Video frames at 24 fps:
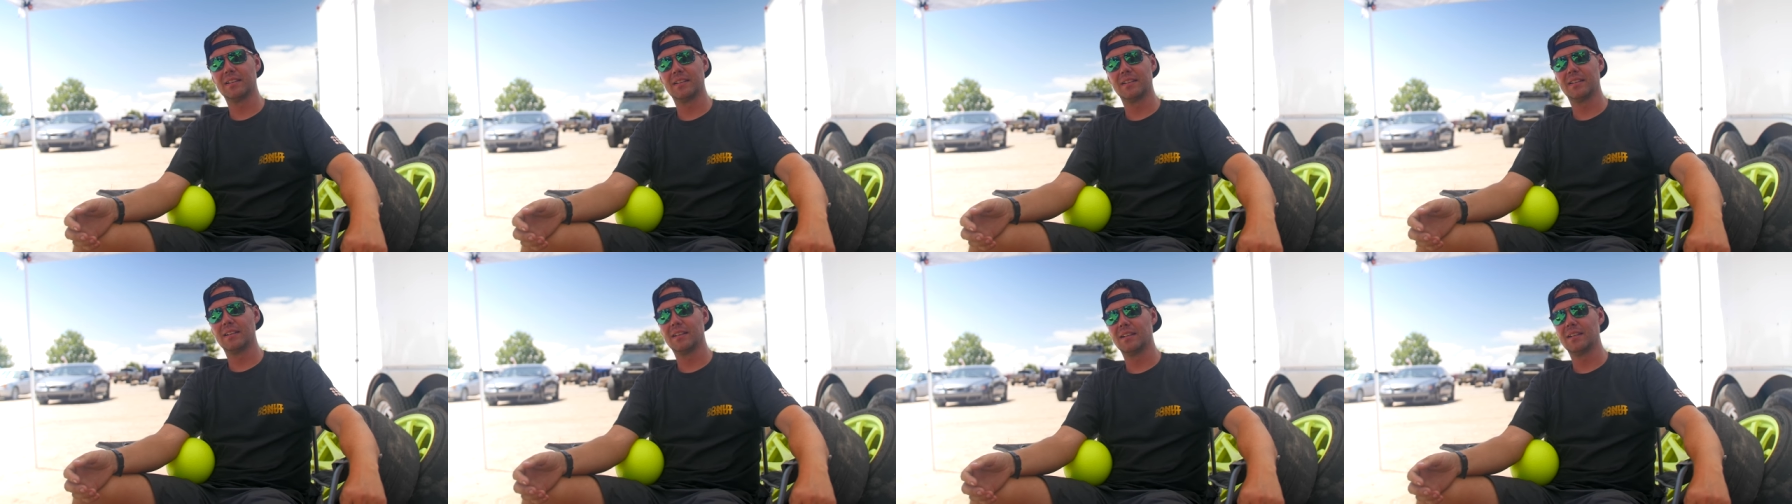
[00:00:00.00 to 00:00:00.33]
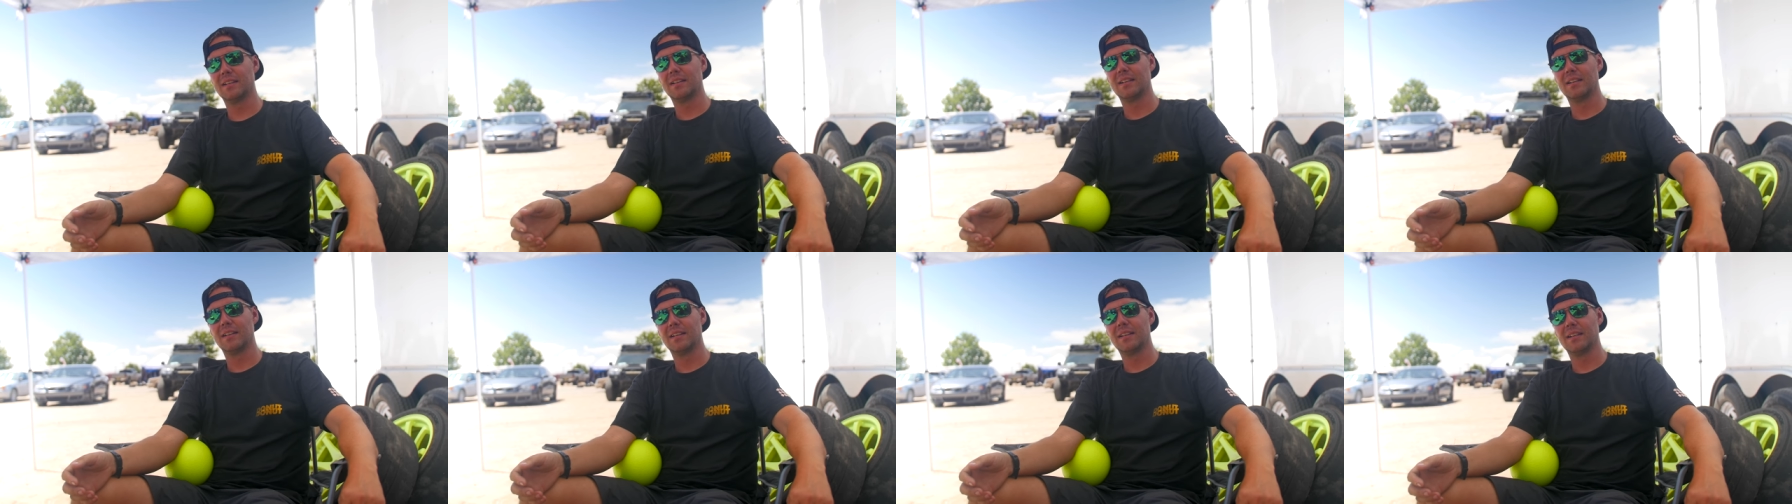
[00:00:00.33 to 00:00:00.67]
Wait,
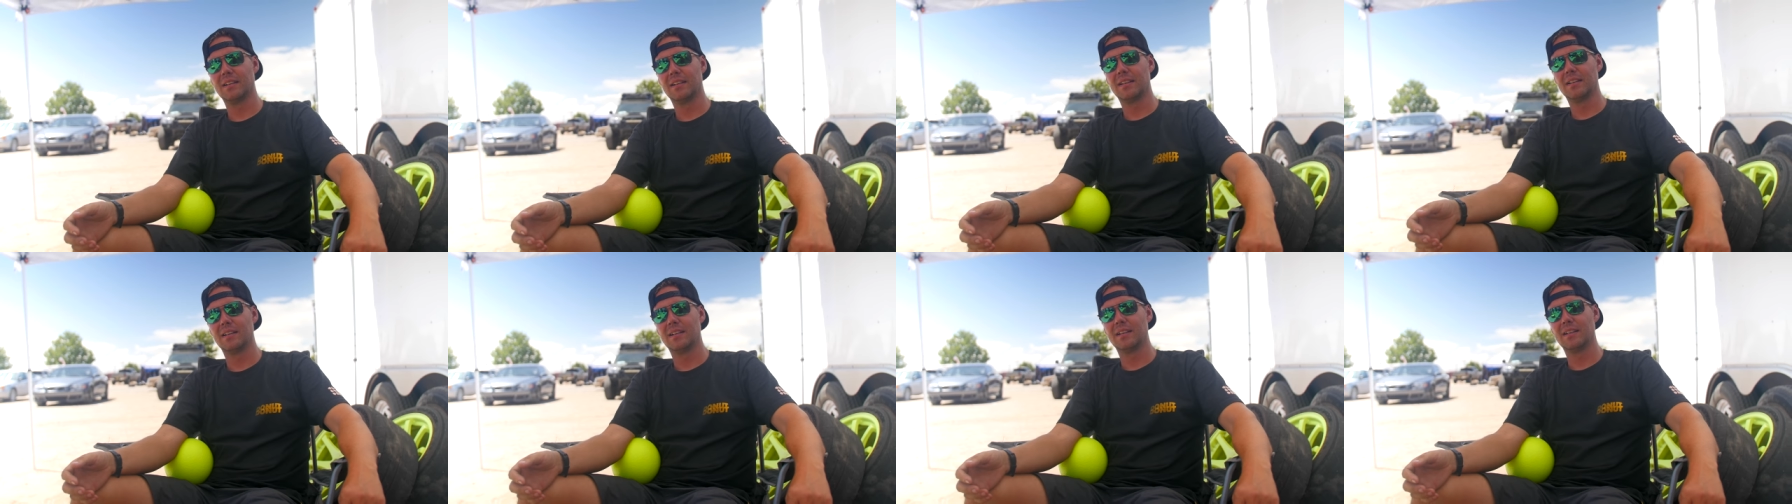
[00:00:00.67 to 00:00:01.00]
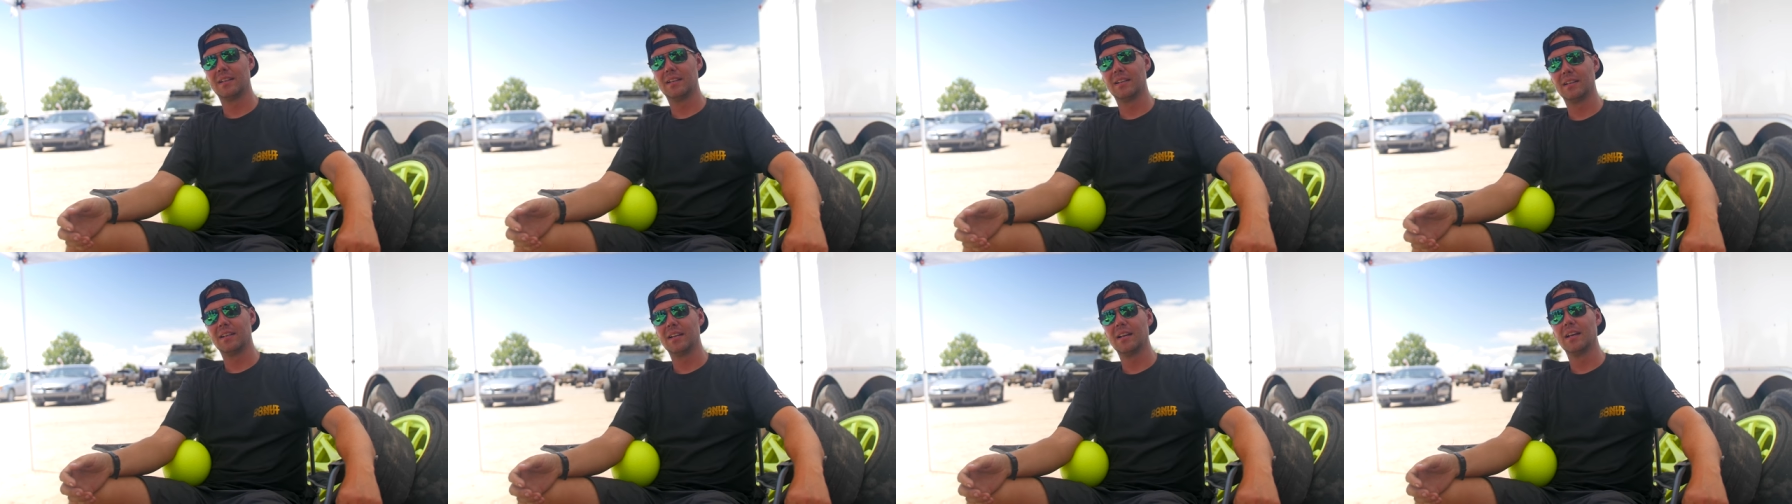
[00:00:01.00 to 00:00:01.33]
so that thing was a
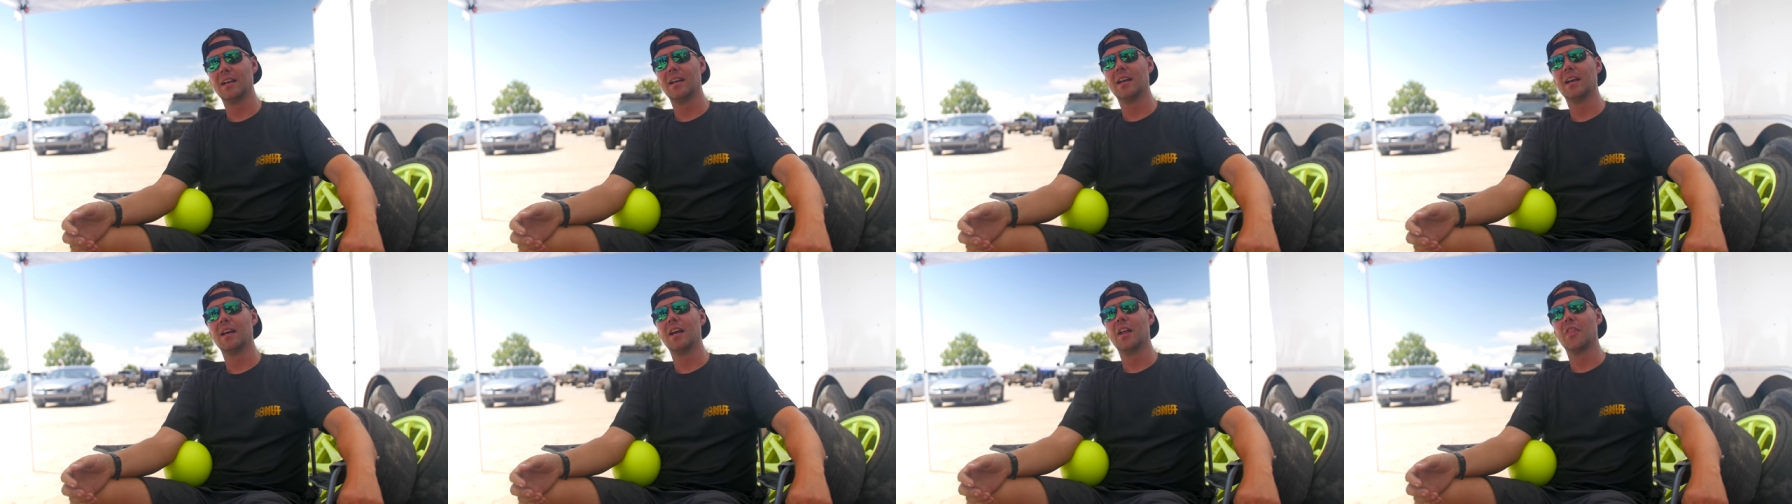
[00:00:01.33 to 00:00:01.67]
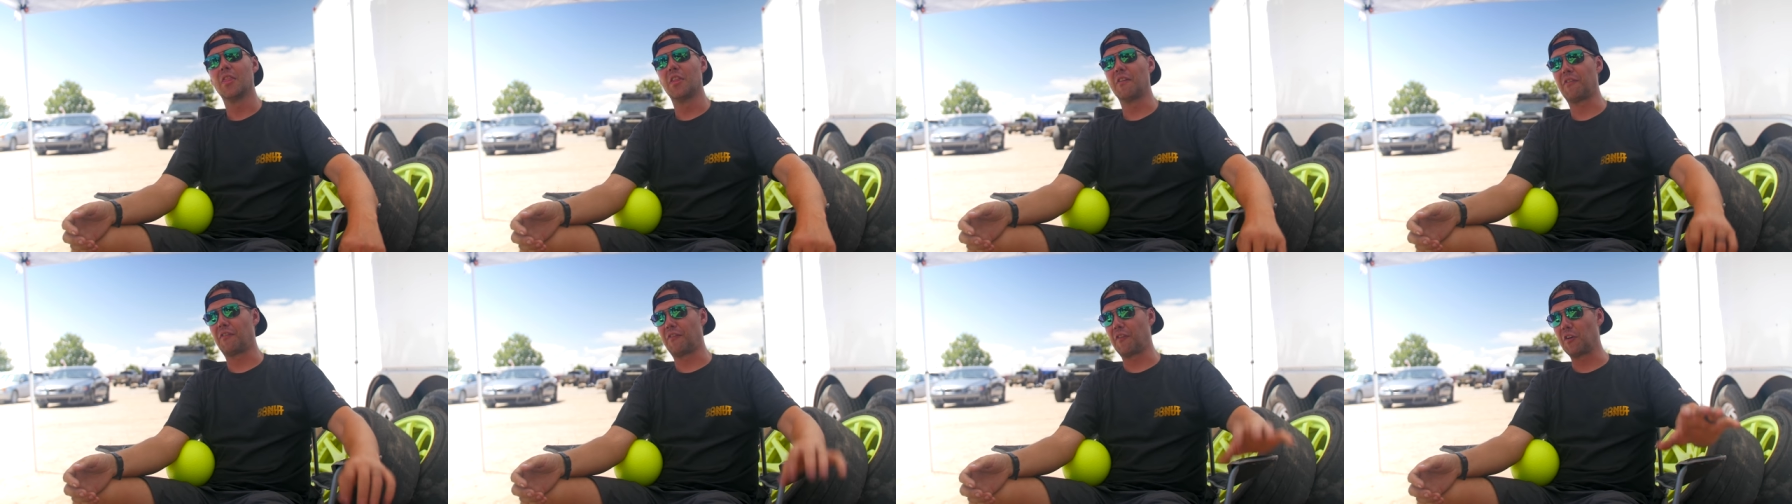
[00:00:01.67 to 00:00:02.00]
track? I thought that was
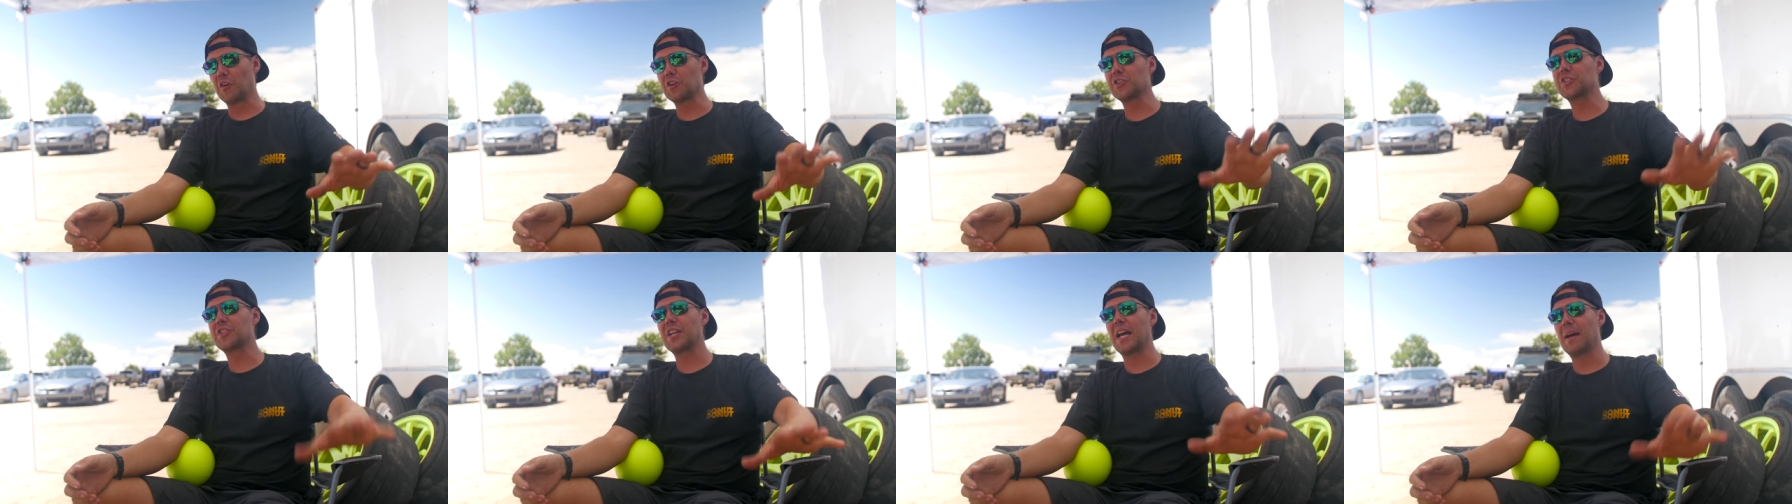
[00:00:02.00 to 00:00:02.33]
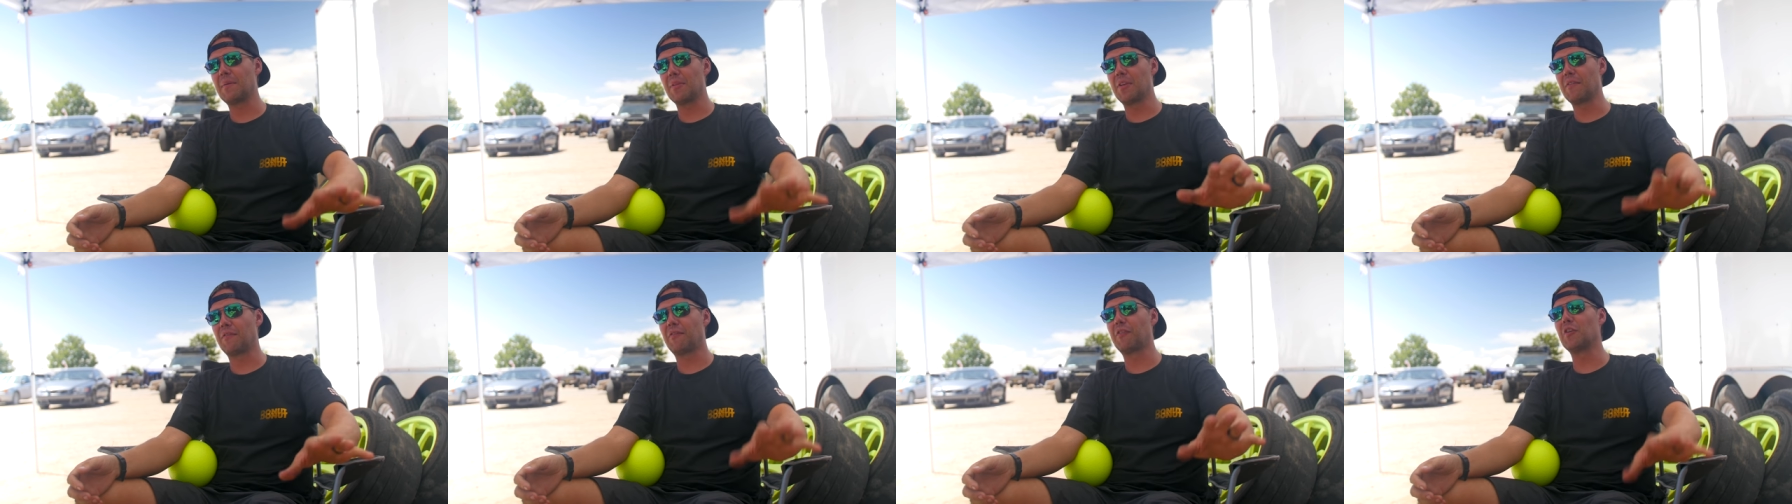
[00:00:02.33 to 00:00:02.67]
like the a... first.
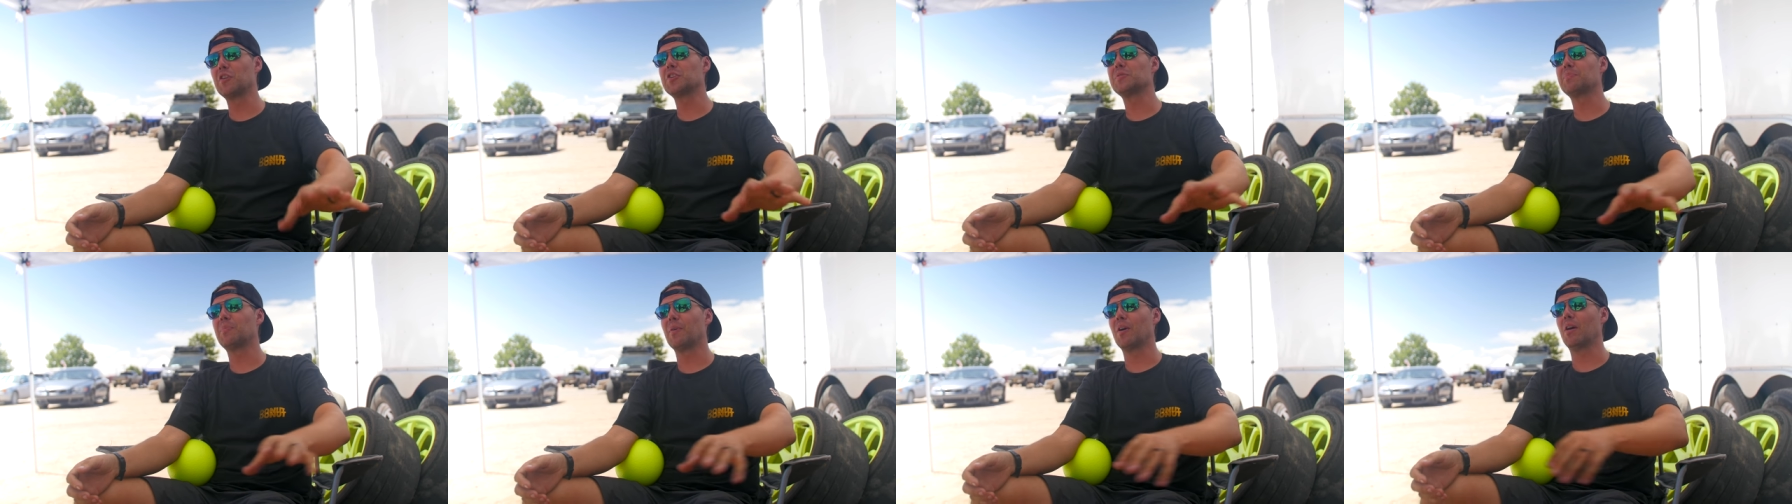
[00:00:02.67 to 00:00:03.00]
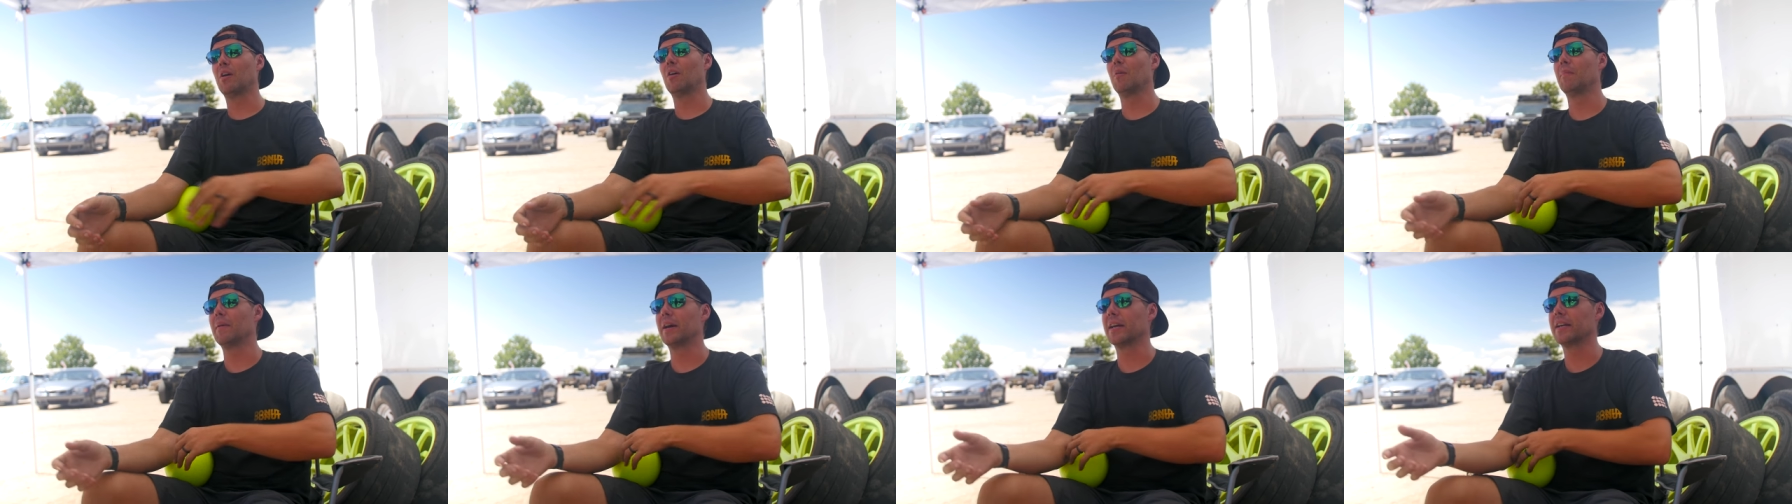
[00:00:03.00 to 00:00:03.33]
The first part.
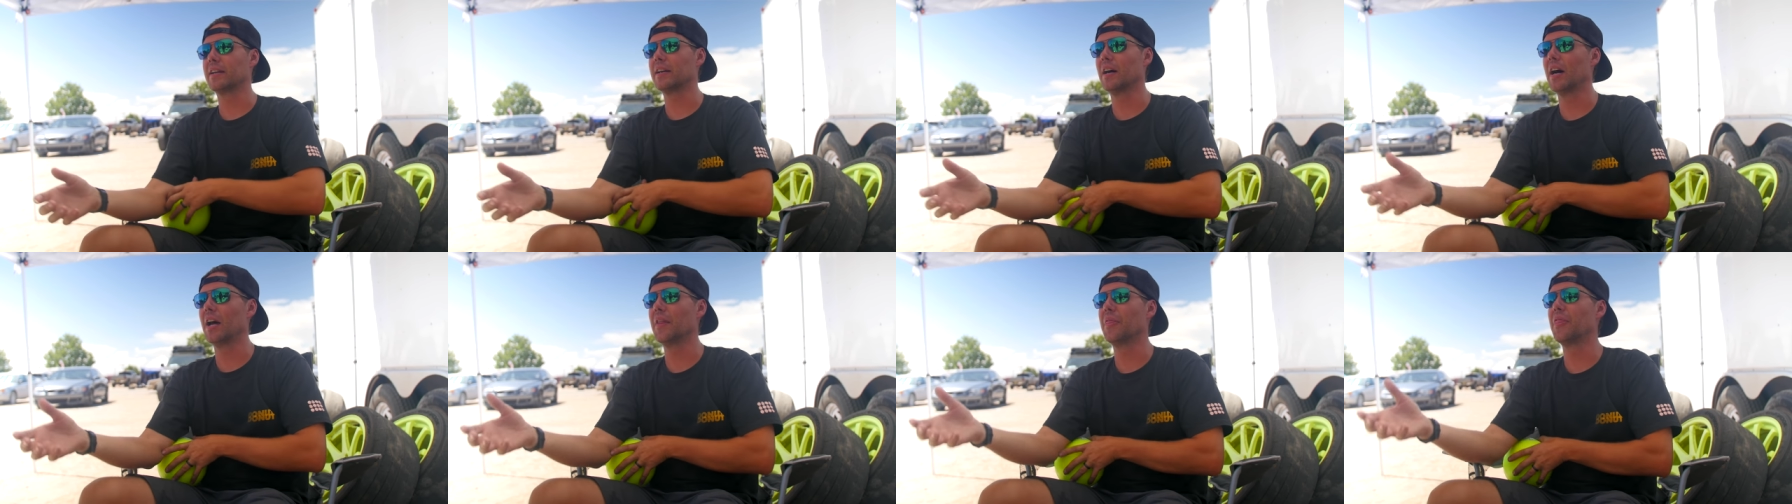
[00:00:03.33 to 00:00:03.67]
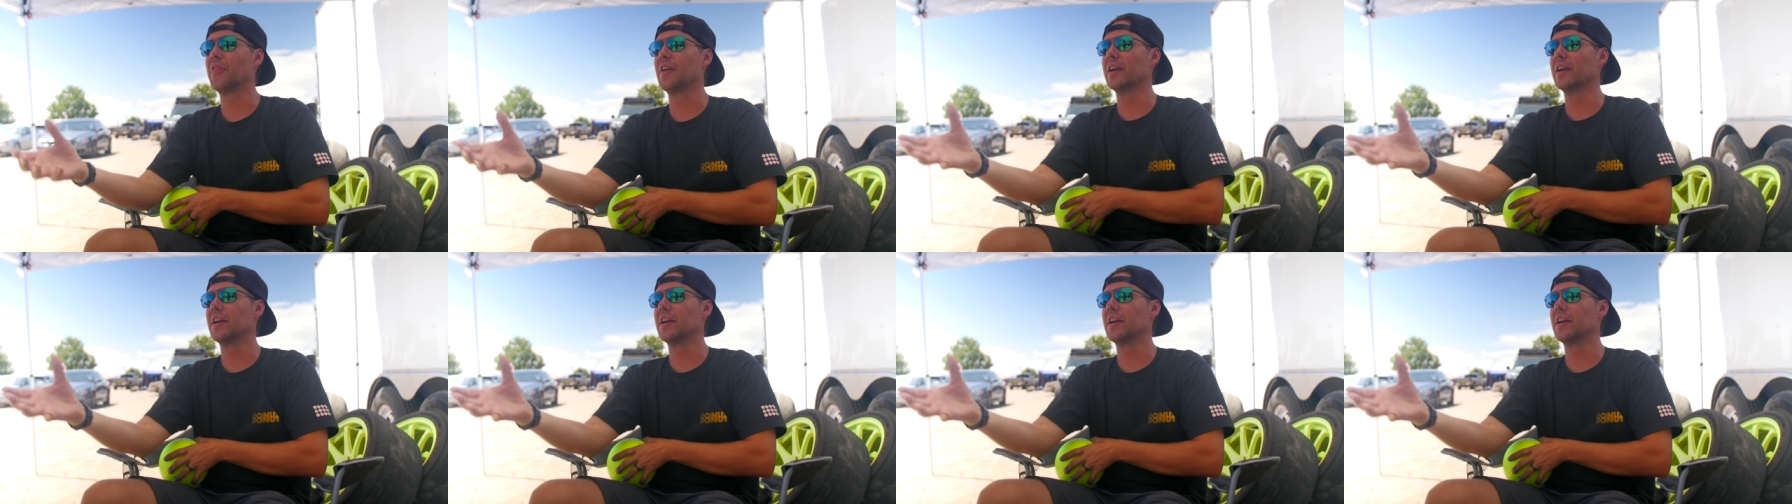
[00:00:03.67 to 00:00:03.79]
Oh my god!